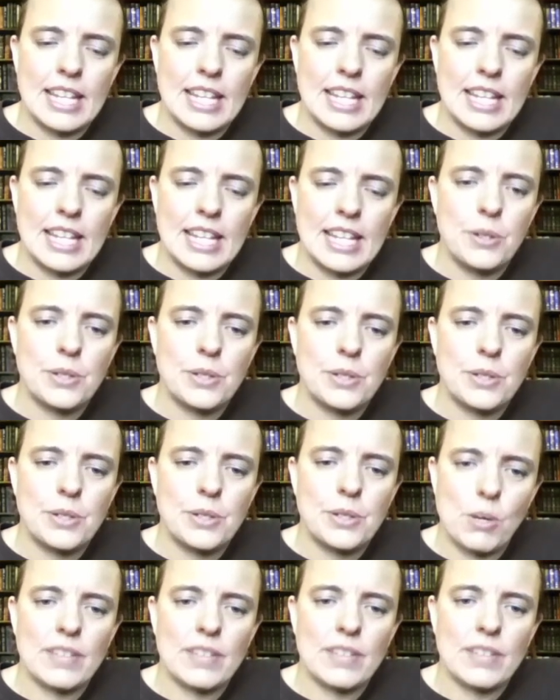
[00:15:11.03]
think through
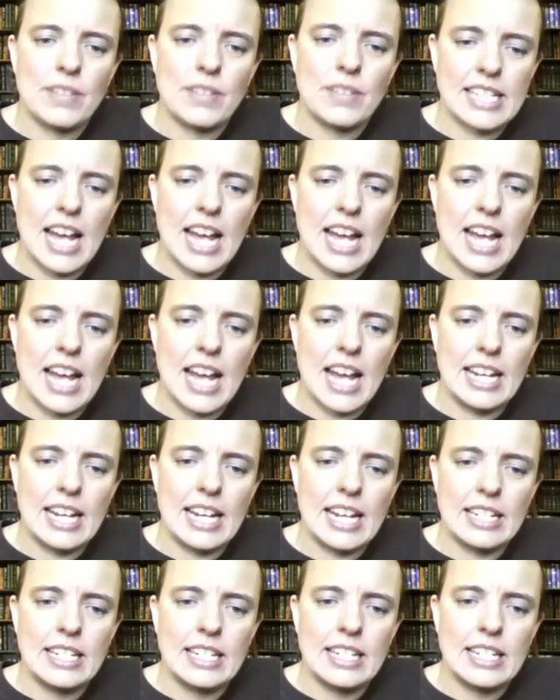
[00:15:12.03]
some more of the
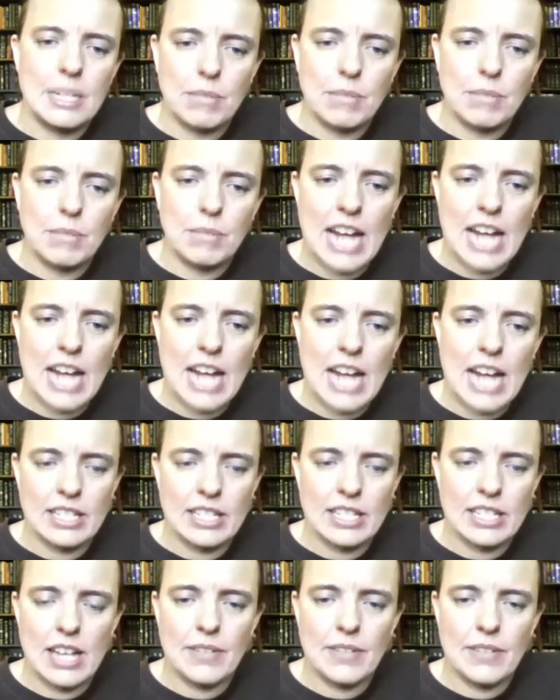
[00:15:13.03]
design
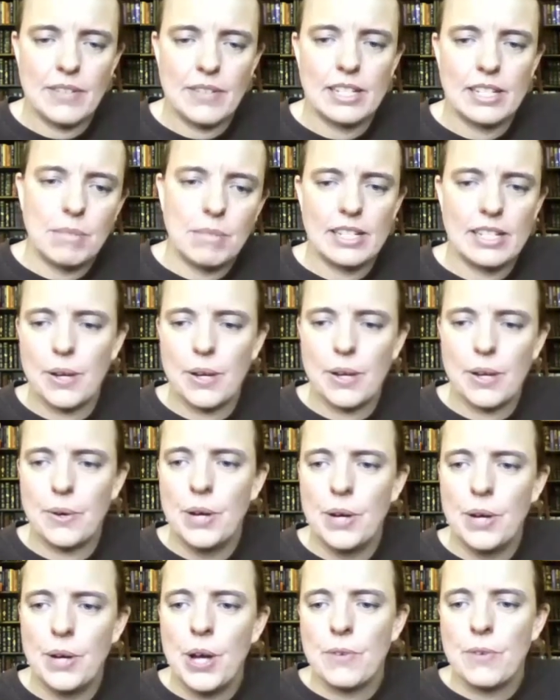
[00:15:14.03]
implications of it.
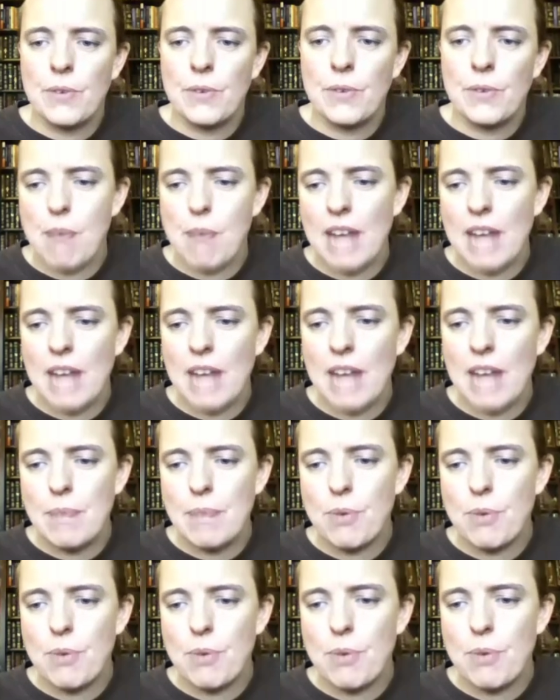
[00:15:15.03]
So for your
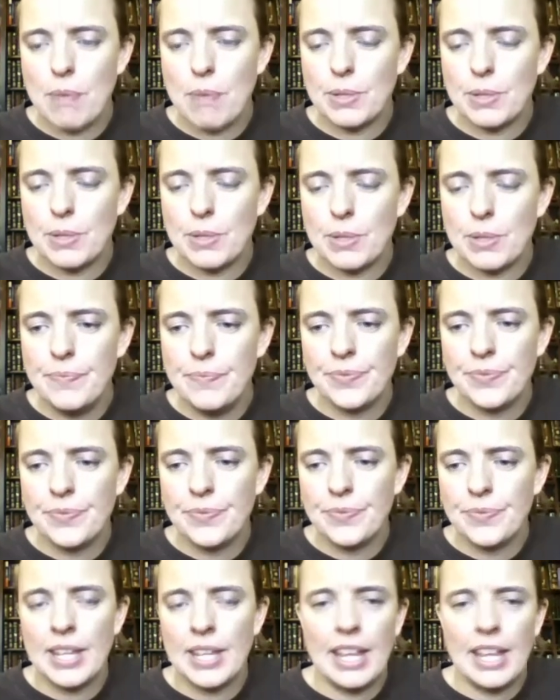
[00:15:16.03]
modified problem,
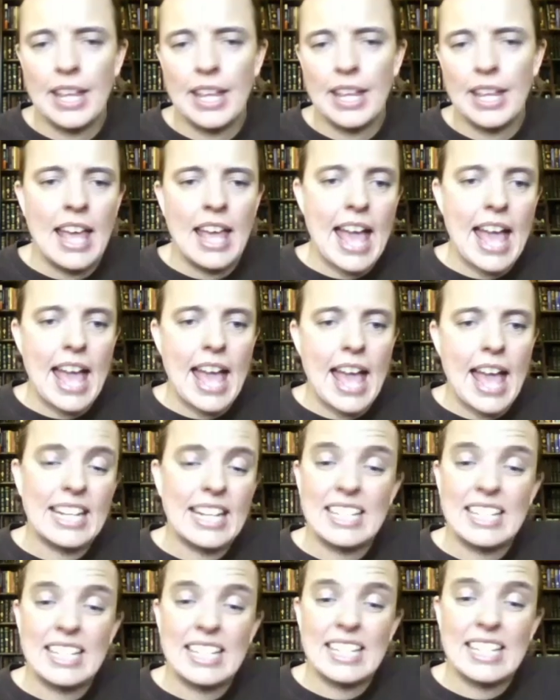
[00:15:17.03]

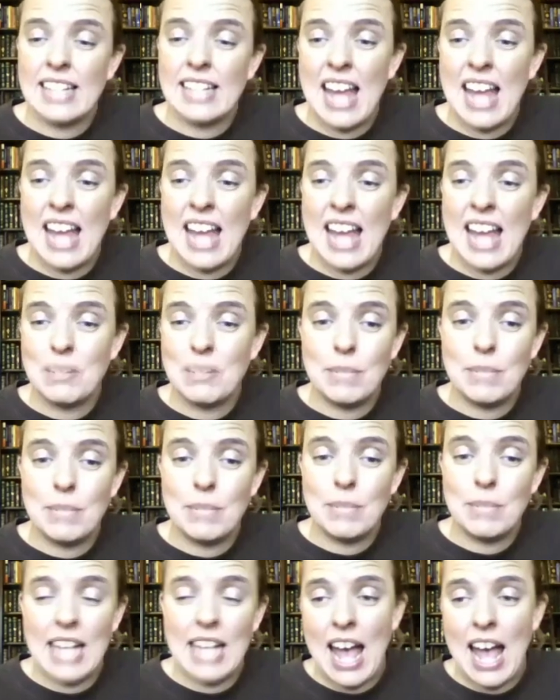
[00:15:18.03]
and it doesn't have to
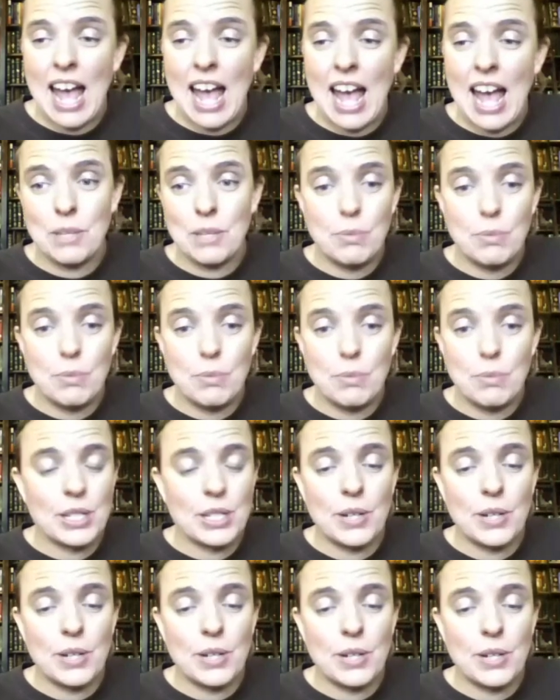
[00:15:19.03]
be out of the
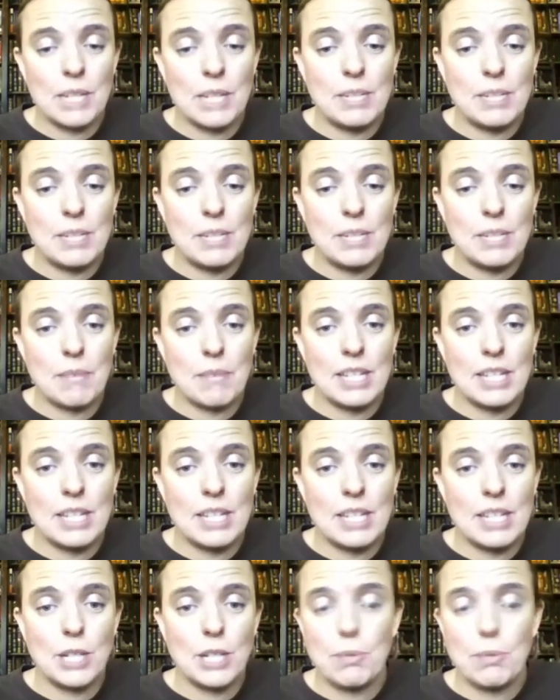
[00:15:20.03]
book, so it could be
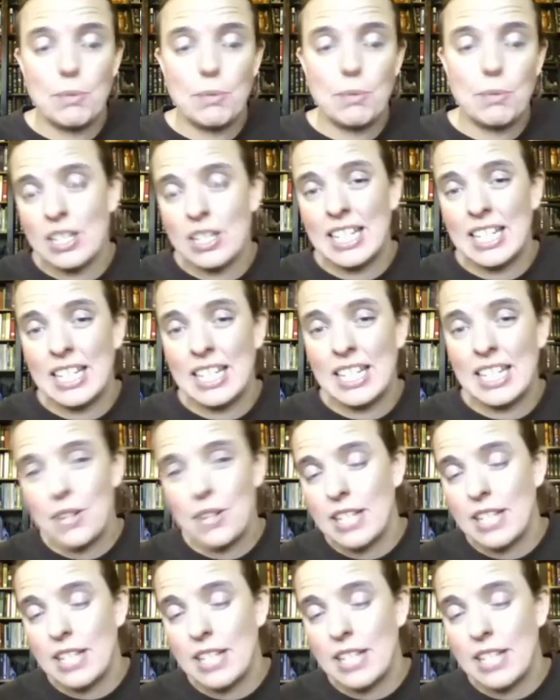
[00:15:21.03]
something that you're personally
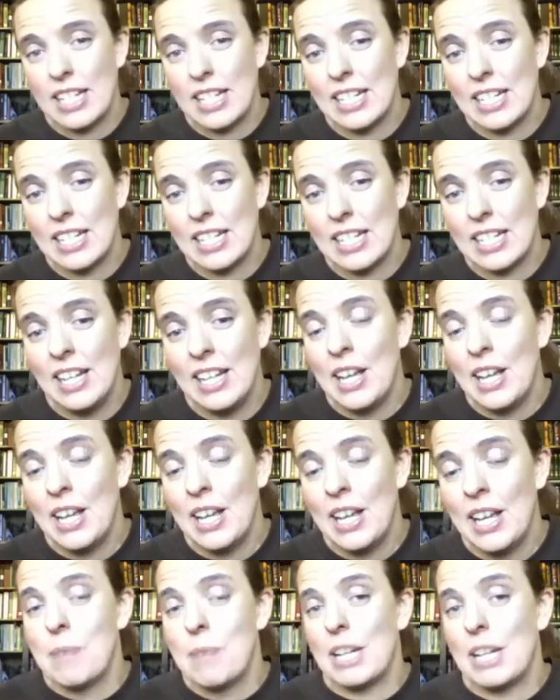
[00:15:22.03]
interested in,
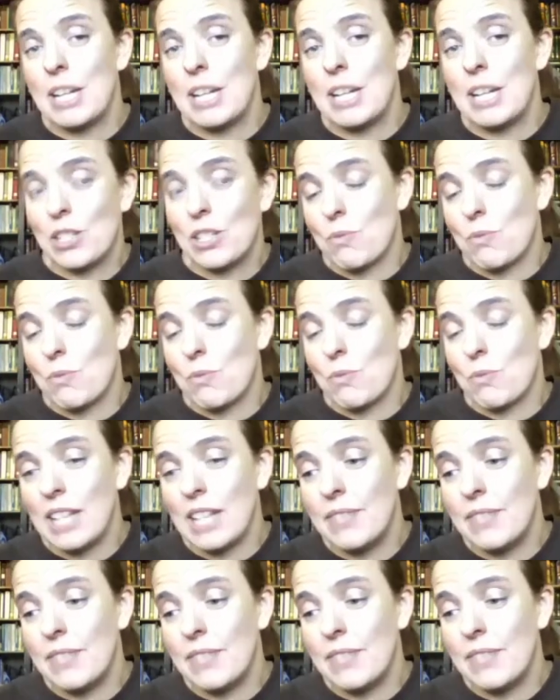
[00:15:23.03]
but just
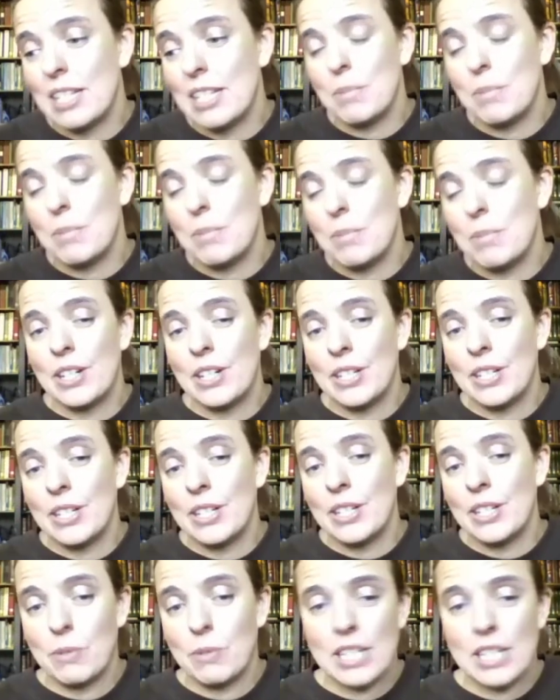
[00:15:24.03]
relevant to the
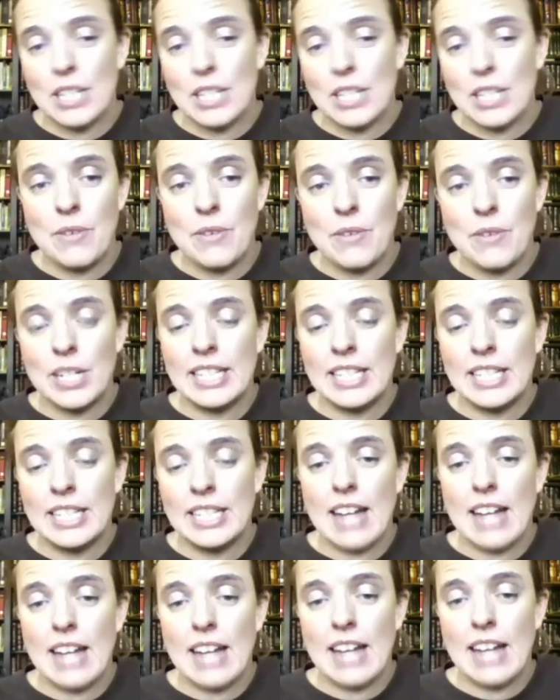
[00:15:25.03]
material that was covered in
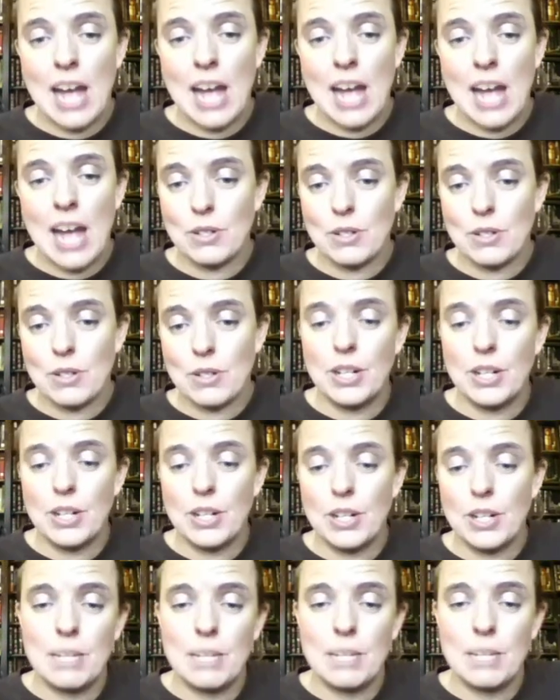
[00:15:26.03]
that chapter. So you're
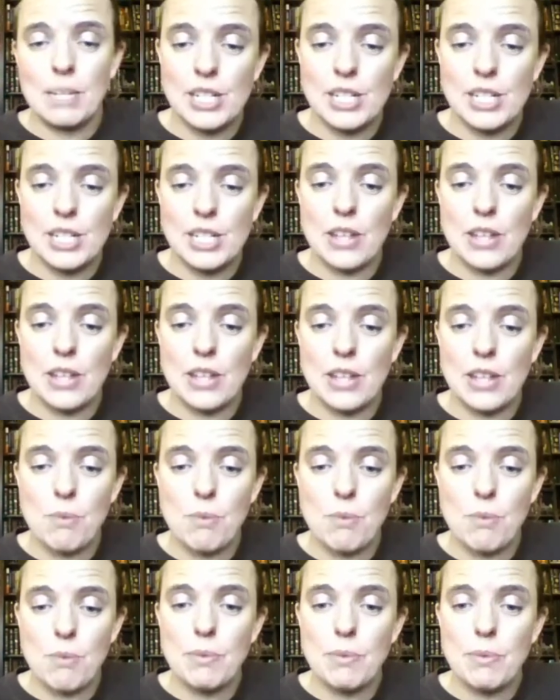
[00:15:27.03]
going to put together your
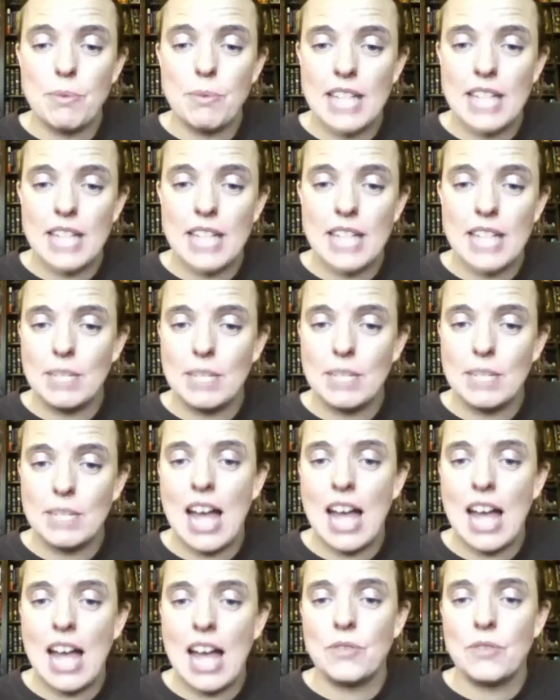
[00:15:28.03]
problem
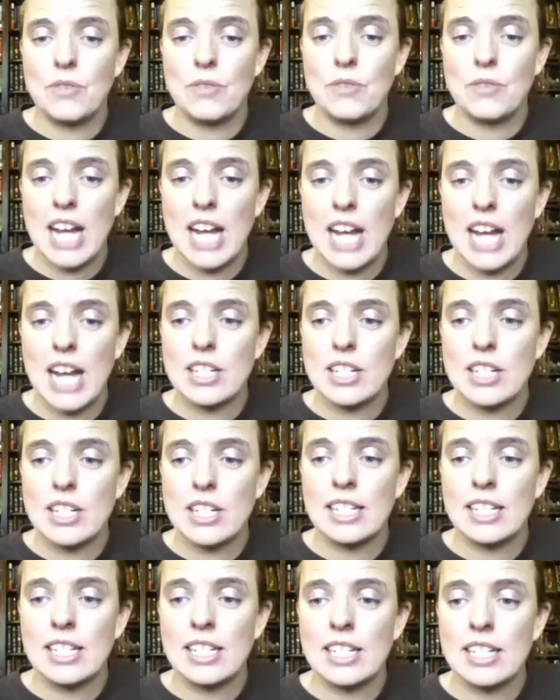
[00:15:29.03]
statement, how you've changed
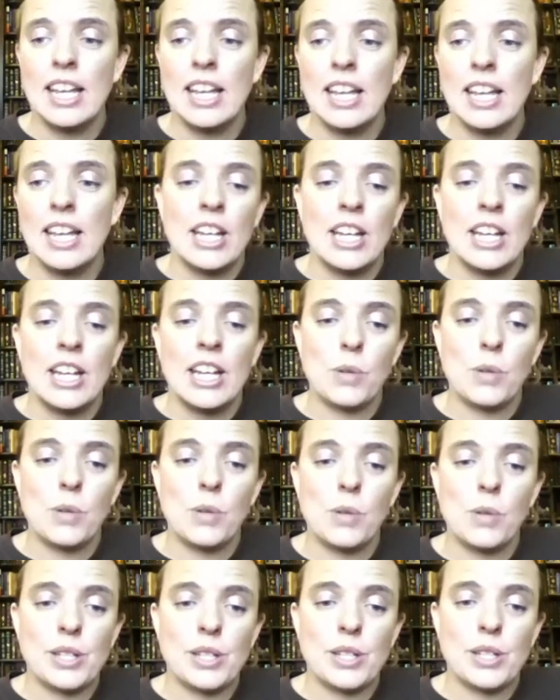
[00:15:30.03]
it. You will
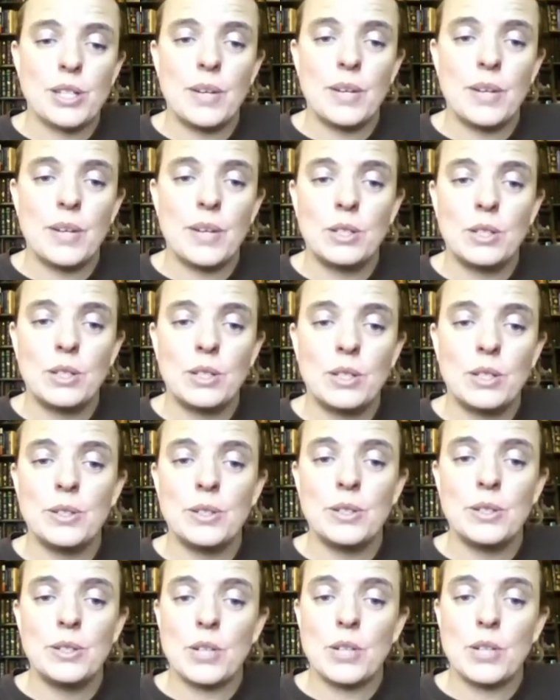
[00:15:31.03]
also
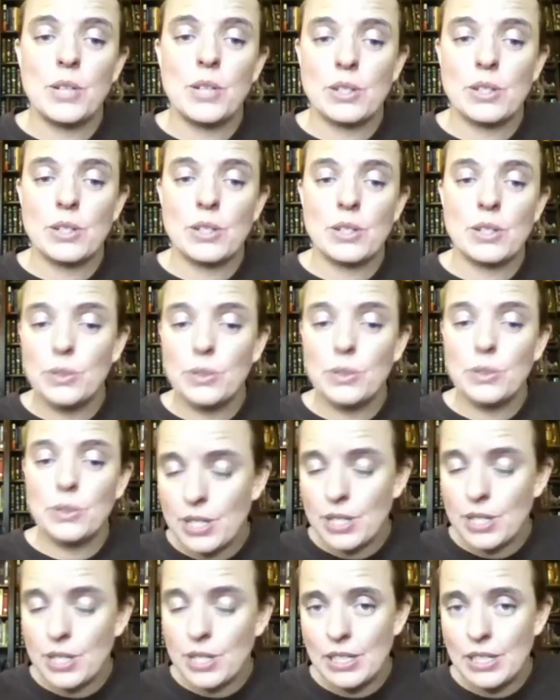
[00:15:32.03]
include your
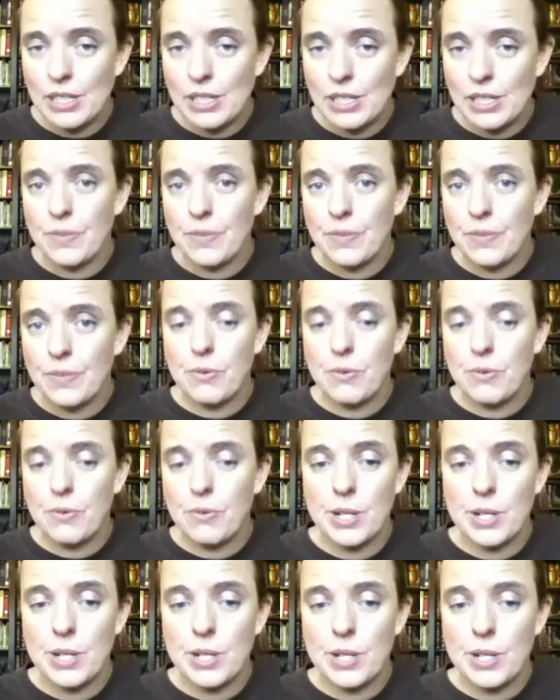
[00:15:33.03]
solution
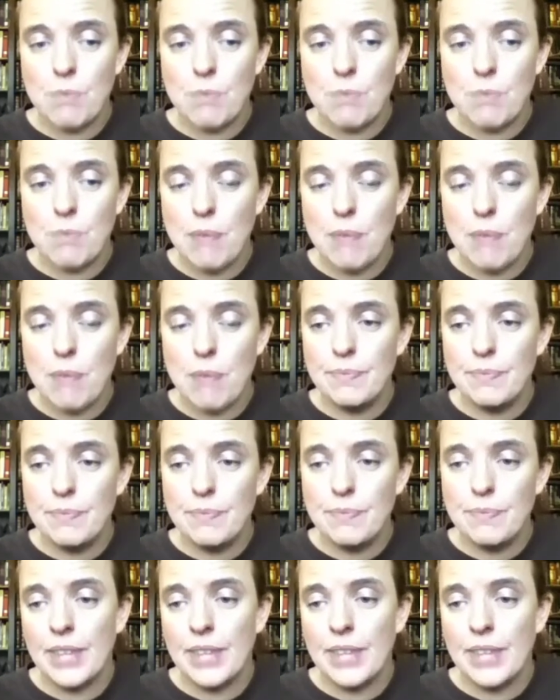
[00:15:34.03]
for the
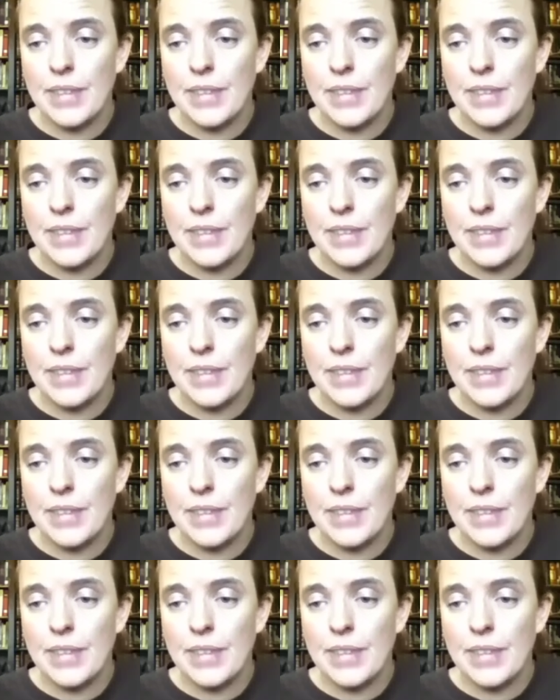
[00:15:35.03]
problem.